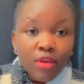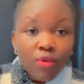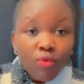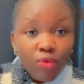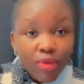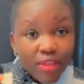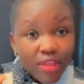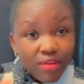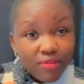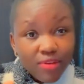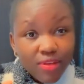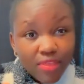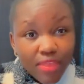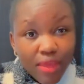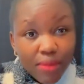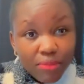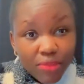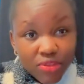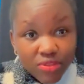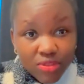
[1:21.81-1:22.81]
Whenever there
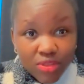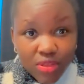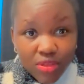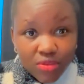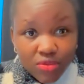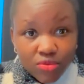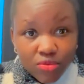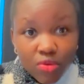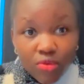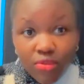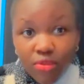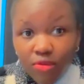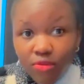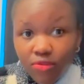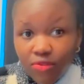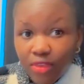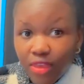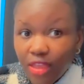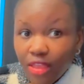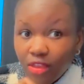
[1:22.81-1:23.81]
are mistakes or there
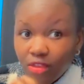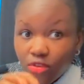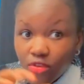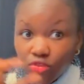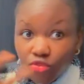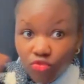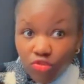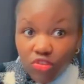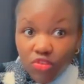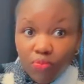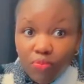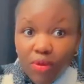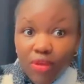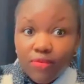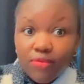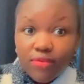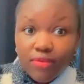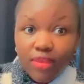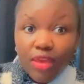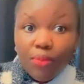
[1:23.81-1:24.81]
is any
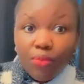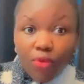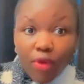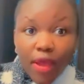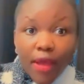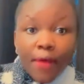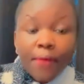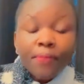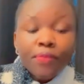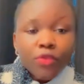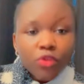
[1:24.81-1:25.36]
discrepancy somewhere,